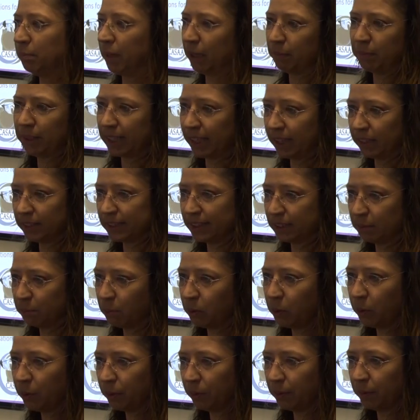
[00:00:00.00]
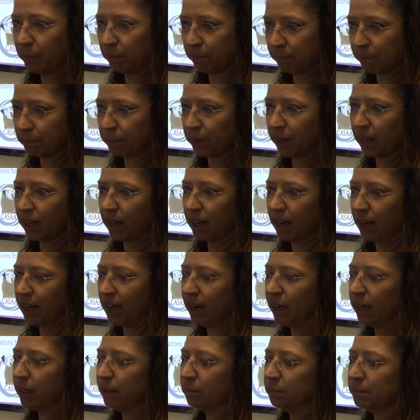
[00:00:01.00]
public health support
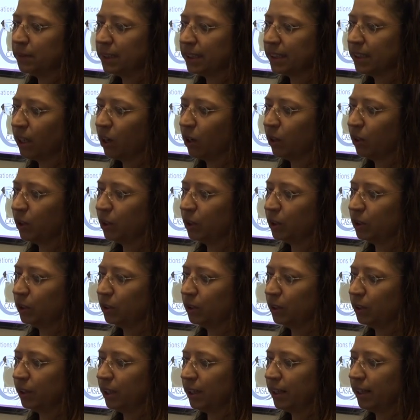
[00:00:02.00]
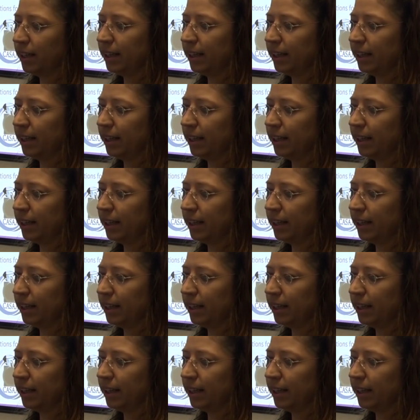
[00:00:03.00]
them? So